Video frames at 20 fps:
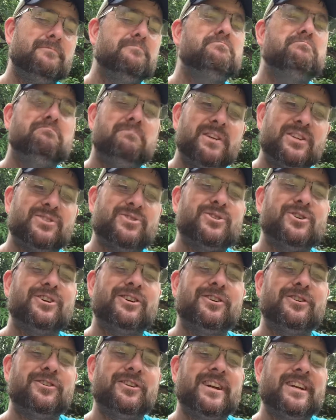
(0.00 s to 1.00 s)
be strong
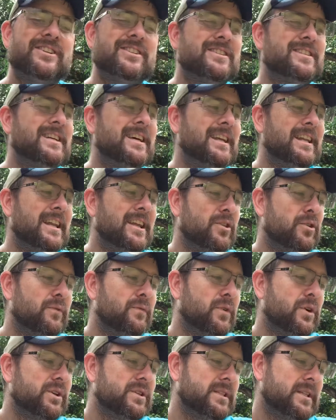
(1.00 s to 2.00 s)
and courageous. Another
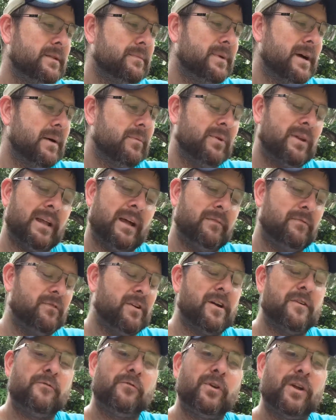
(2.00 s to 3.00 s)
verse in the Bible,
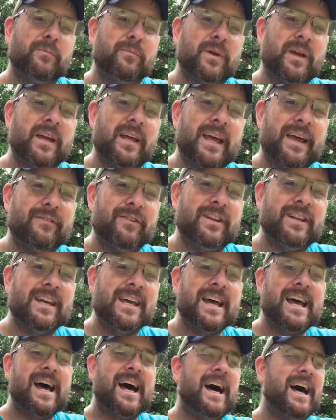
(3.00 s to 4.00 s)
and forgive me,
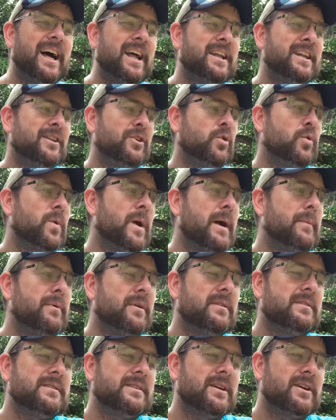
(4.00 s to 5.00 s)
I didn't grab
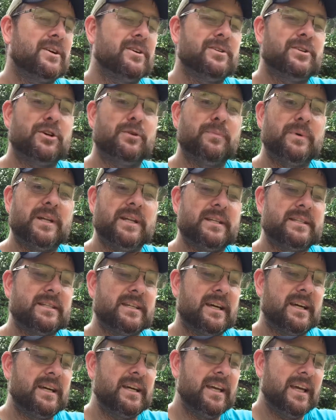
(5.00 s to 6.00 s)
it earlier, but
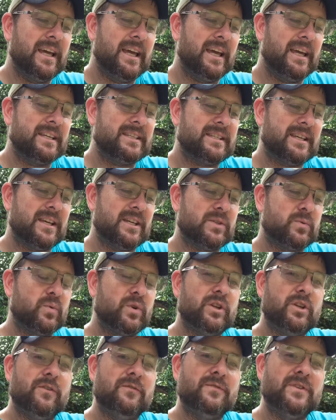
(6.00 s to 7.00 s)
it says, when
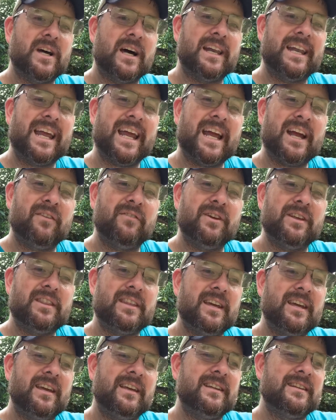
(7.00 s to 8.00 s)
you've done
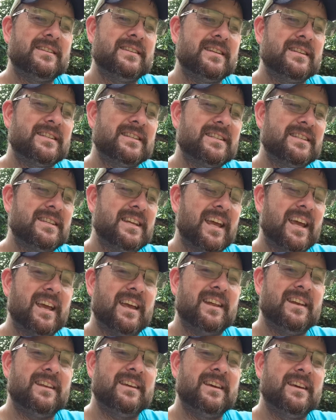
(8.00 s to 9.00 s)
everything to
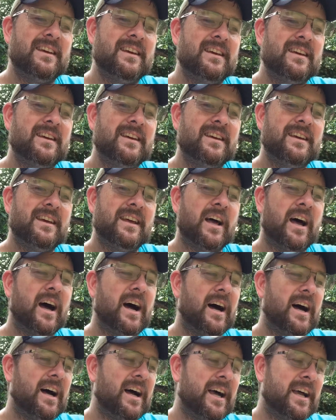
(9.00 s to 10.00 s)
stand
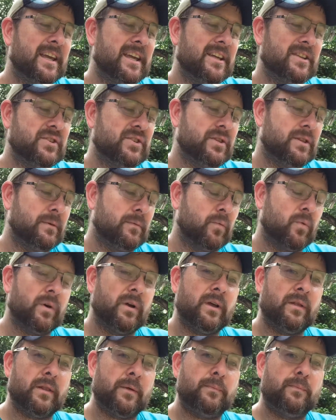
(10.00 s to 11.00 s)
against
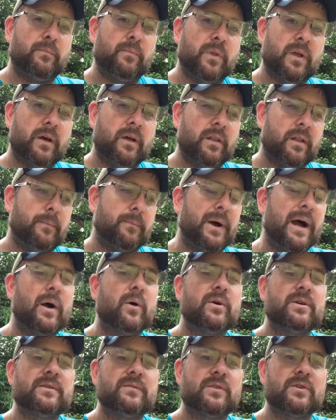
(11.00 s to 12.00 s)
the
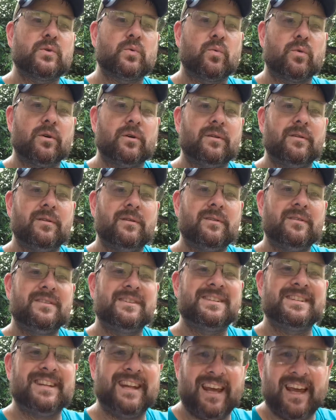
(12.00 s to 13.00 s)
powers of this world,
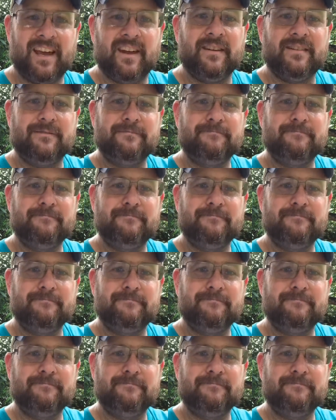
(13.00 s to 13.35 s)
stand.